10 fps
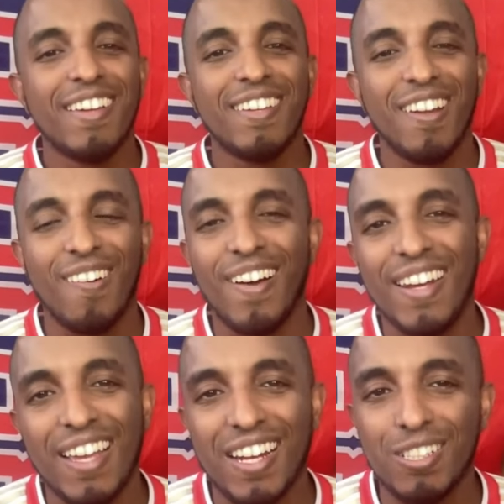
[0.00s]
You know what?
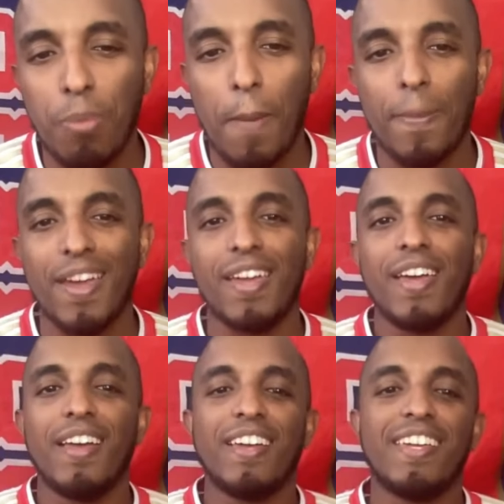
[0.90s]
Nicolas Pépé,
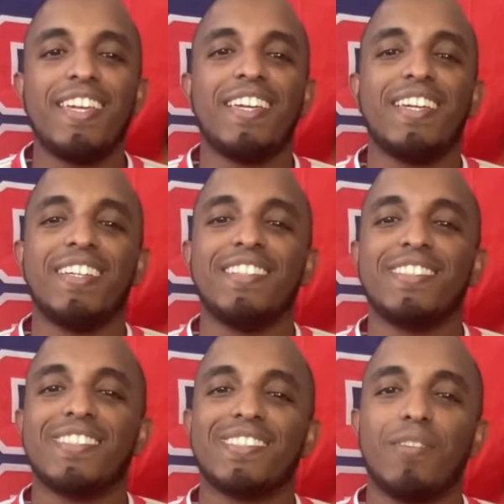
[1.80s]
he
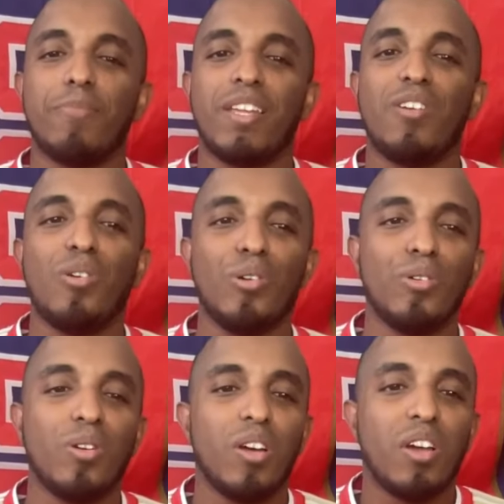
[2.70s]
is somebody
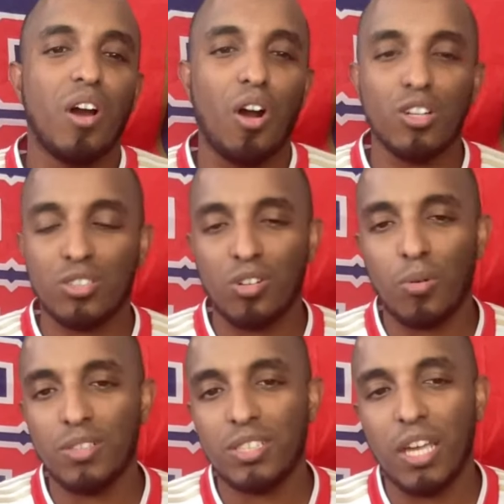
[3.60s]
who Arsenal
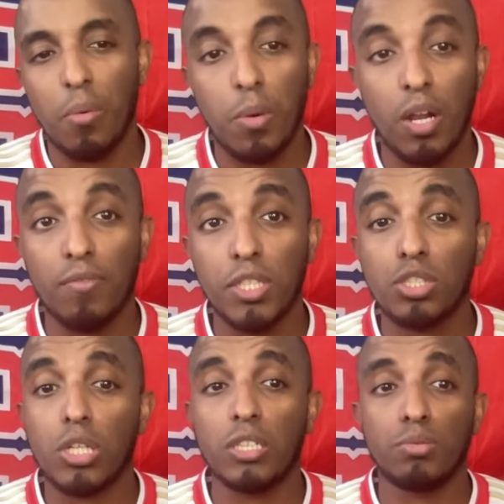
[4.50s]
wants to get rid of this
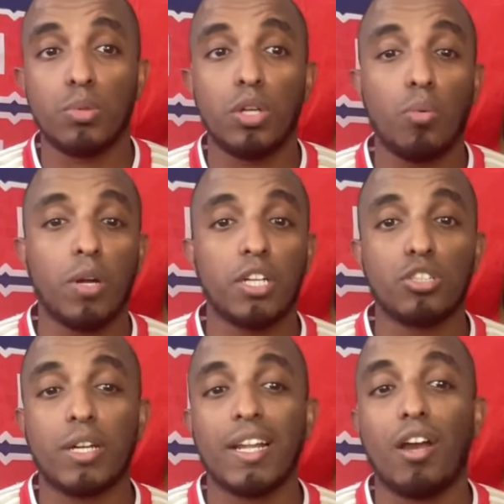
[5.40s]
transfer window. We're going to
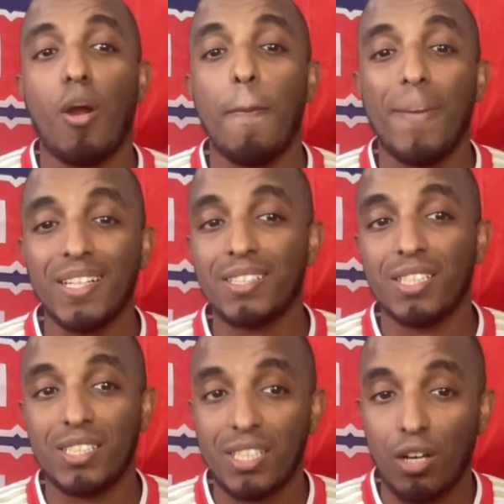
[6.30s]
try our best to
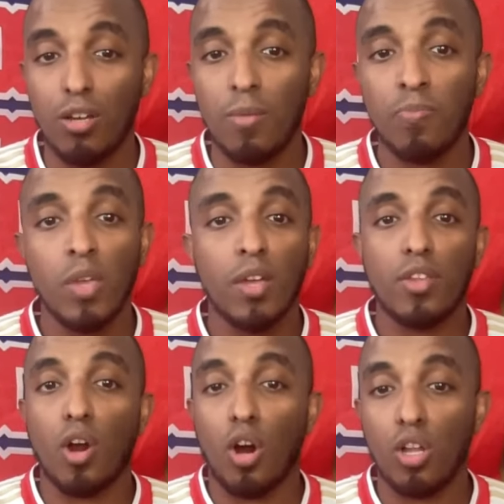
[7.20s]
sell him.
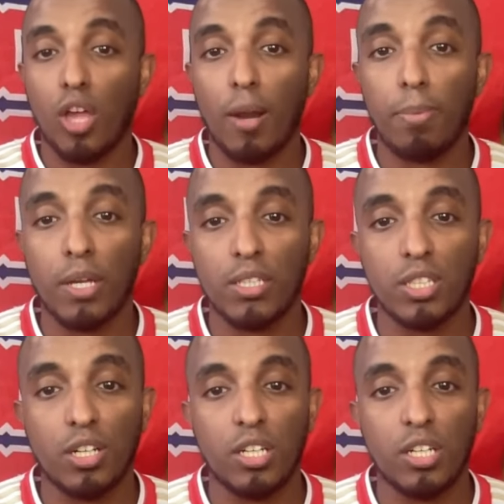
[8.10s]
There are a lot of players that are